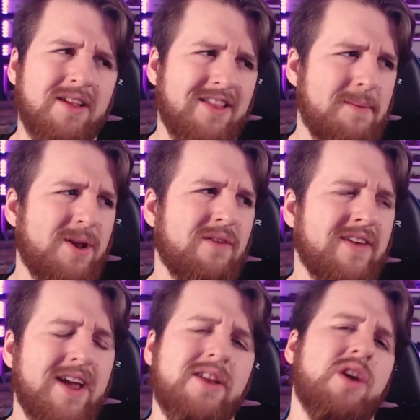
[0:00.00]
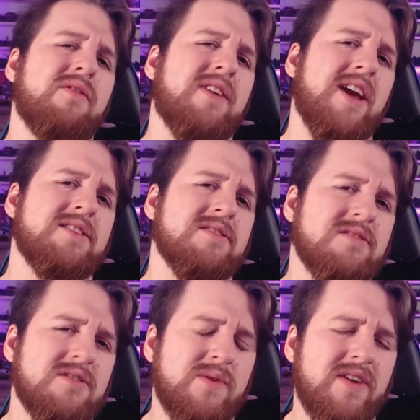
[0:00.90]
And let me know if you're getting notifications,
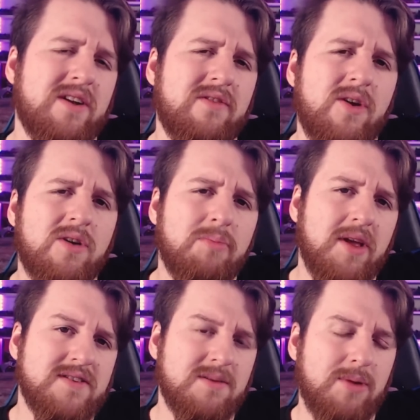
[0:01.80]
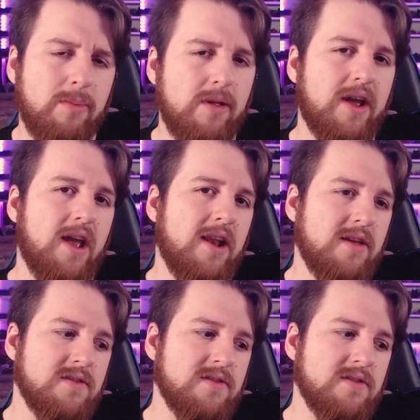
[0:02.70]
because we've had a few complaints that people aren't getting it.